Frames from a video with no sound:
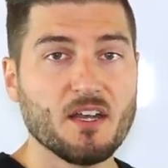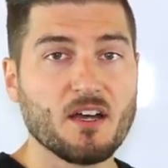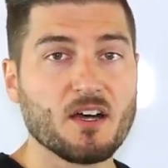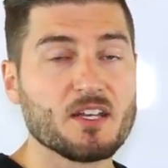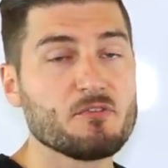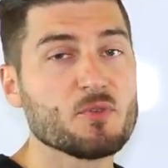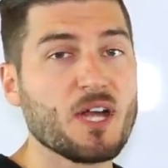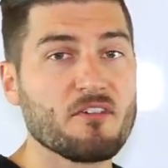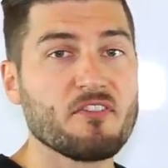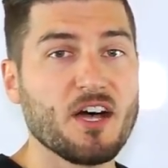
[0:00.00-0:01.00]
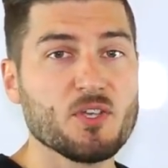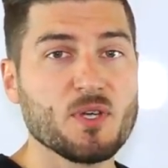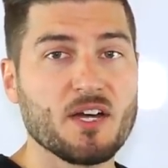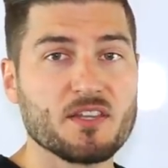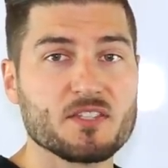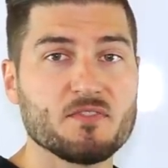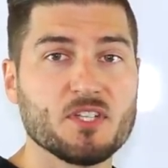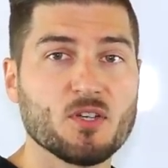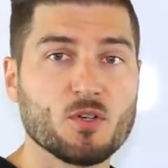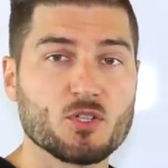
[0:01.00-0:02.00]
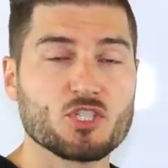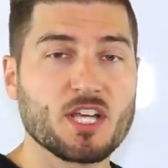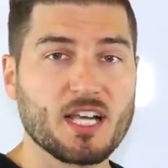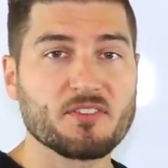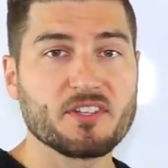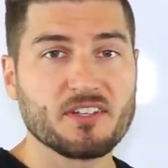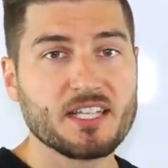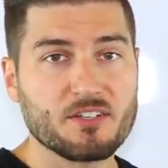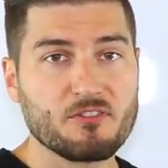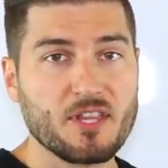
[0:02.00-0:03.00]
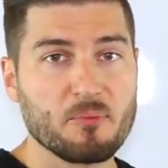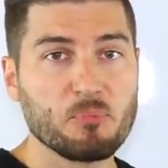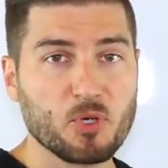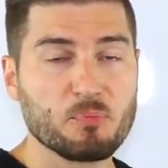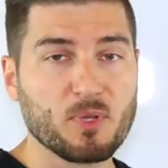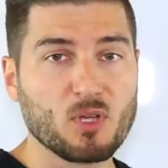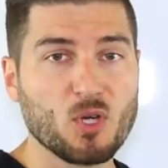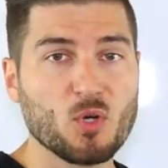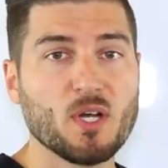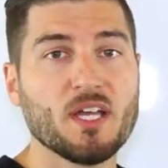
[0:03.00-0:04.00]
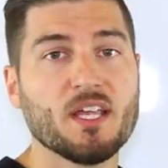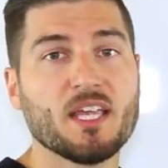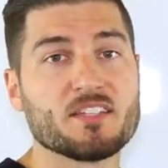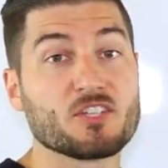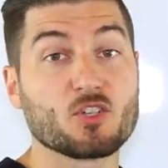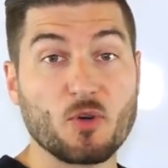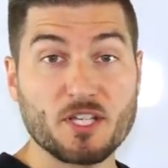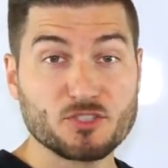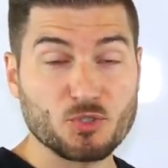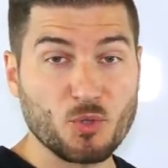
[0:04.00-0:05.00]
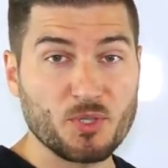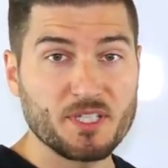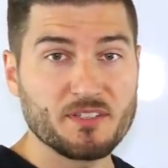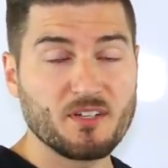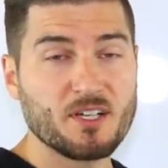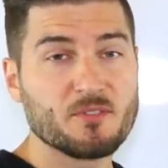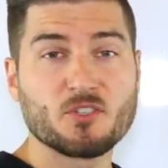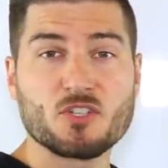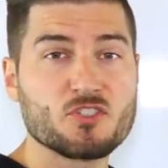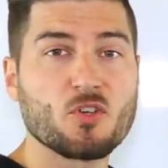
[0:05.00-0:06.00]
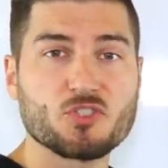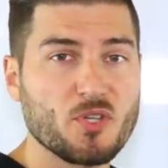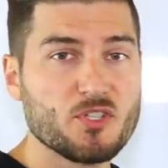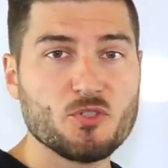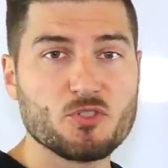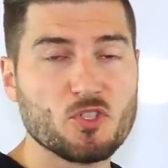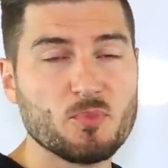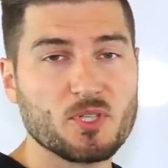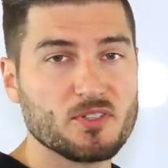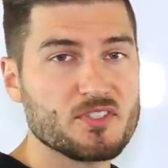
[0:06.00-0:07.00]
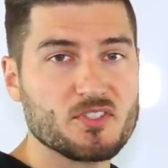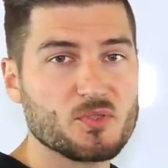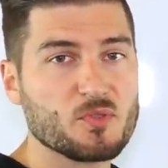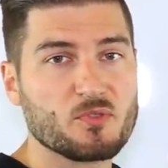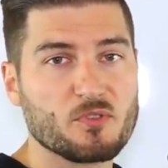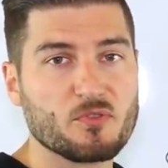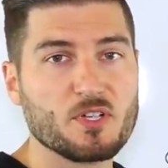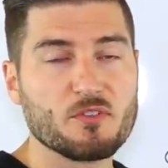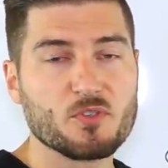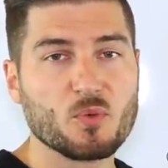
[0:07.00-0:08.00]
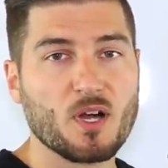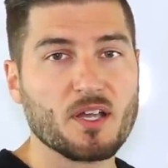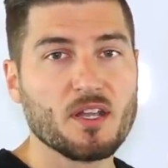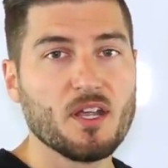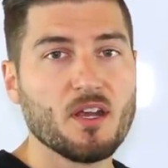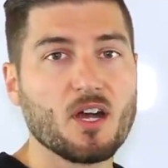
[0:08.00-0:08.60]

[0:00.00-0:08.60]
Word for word: And if you got value out of this video, check out the link for that book below. It's a great story. It's also on YouTube. You can listen to it for free if you want.